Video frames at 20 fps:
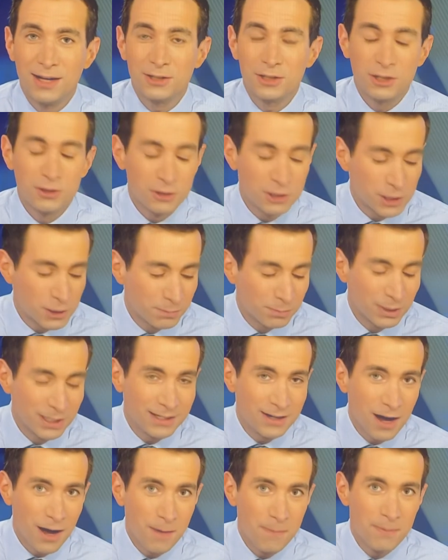to
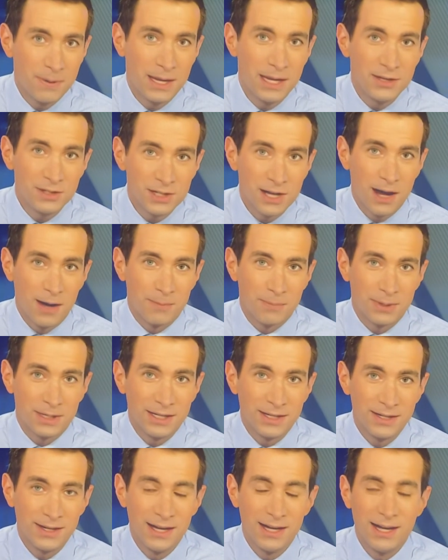split up his
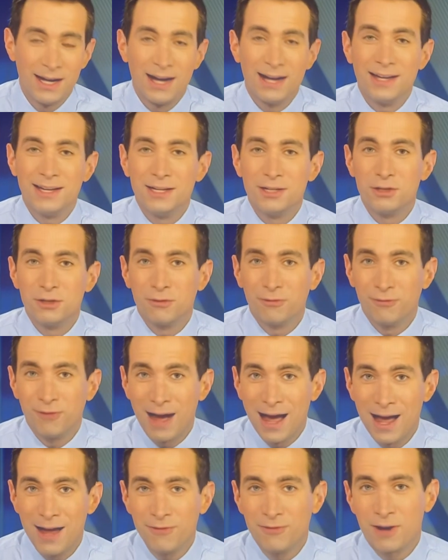company into
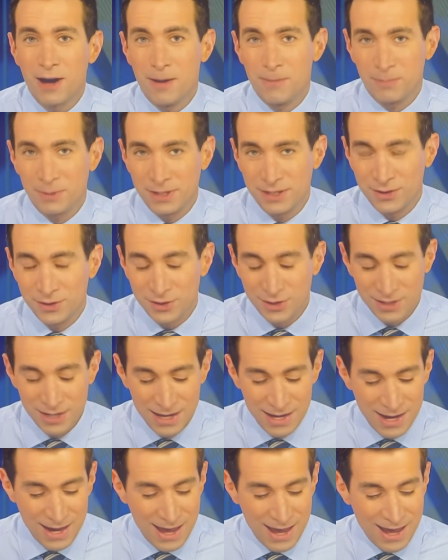5 companies.
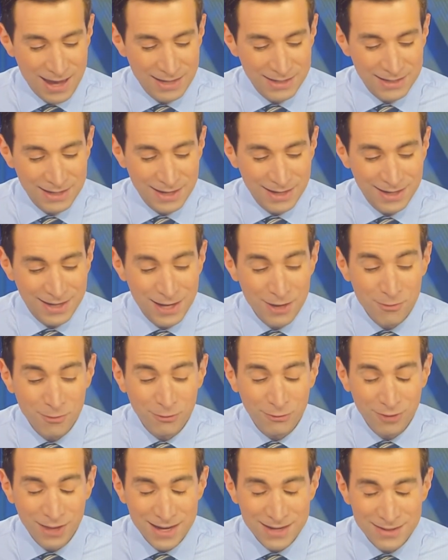And he
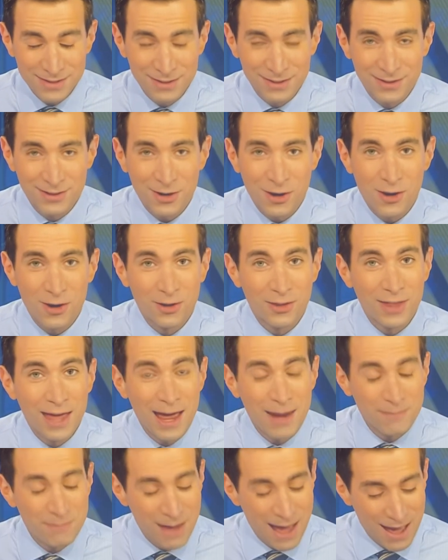reflected on
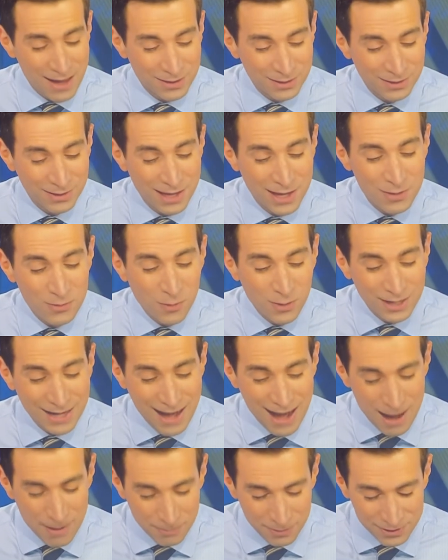that battle and what
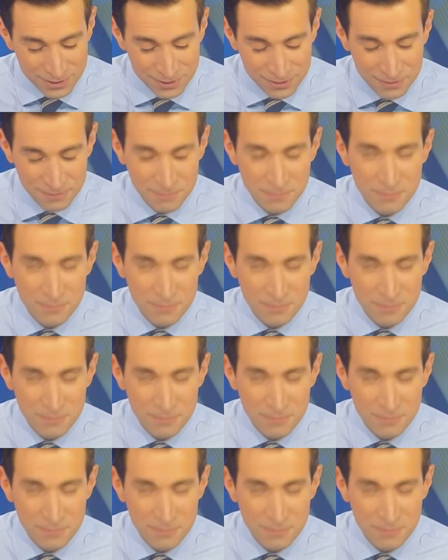happened.